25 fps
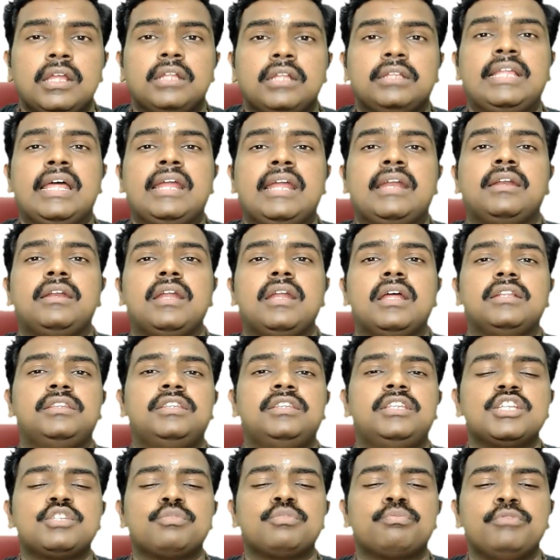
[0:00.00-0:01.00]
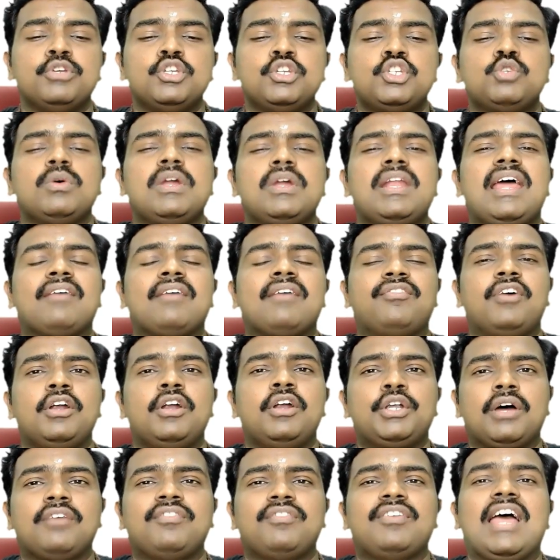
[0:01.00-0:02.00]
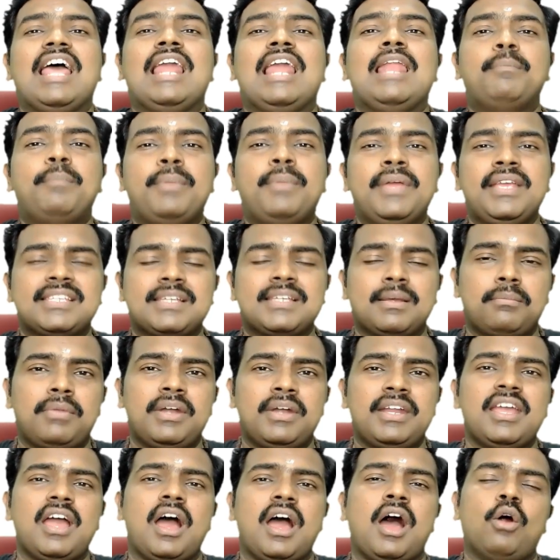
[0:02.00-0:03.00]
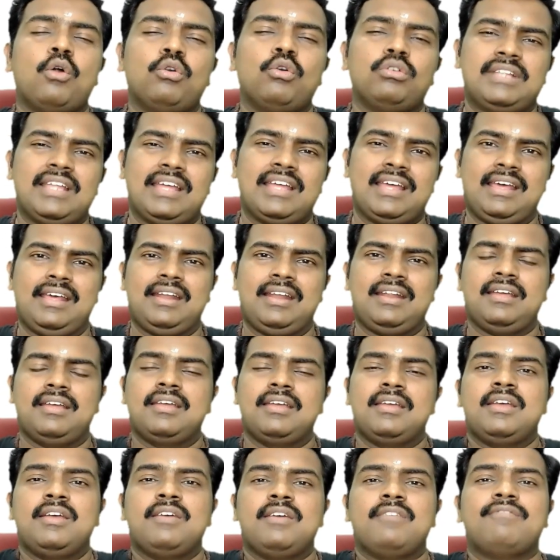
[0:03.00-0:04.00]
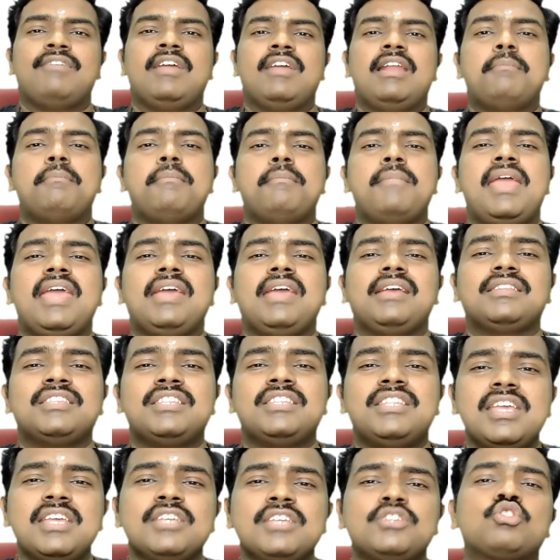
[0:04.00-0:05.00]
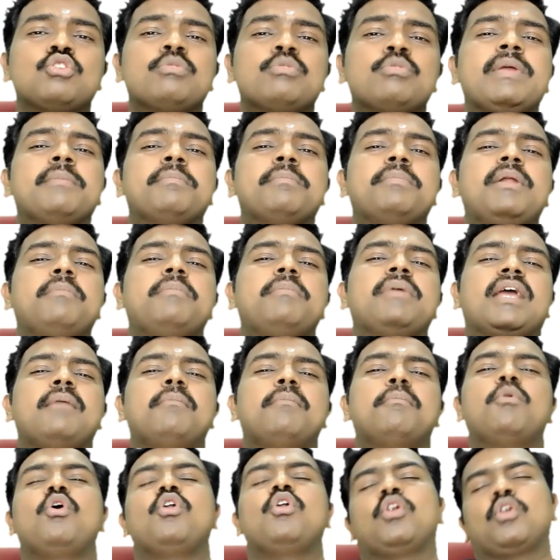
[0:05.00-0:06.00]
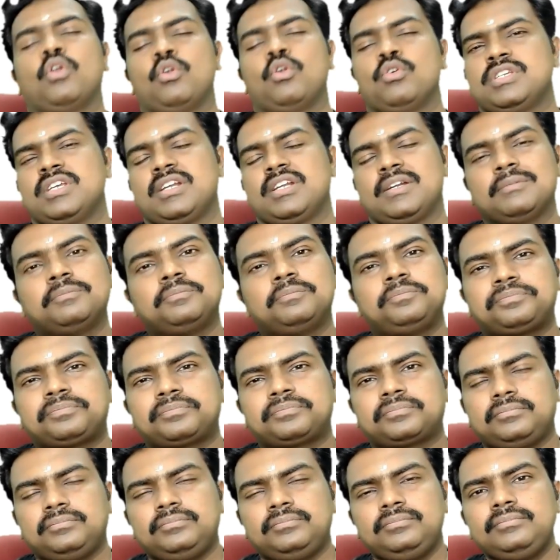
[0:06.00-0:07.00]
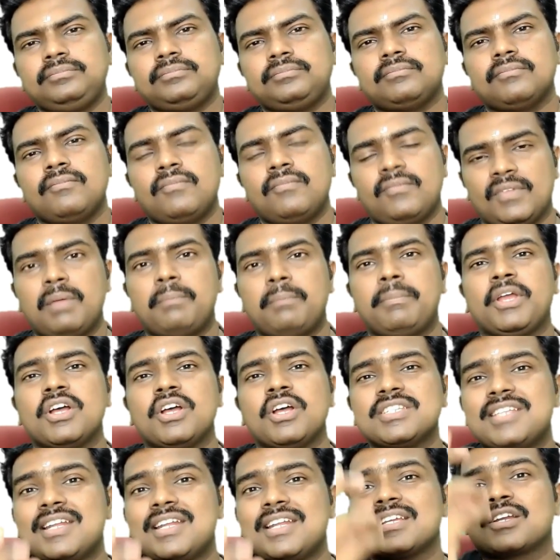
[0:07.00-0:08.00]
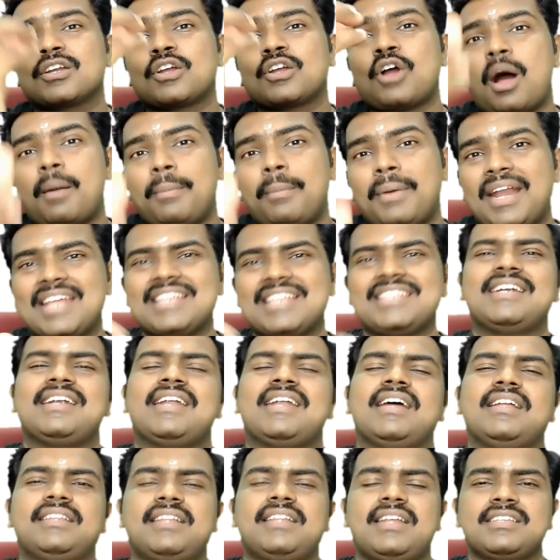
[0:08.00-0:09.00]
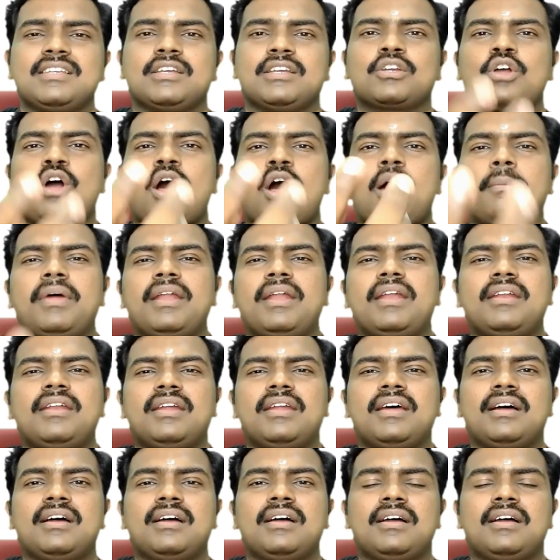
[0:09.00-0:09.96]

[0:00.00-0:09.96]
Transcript: then this mutual effort of helping somebody out there will make these two people become more closer, because there is a common agenda, there is a common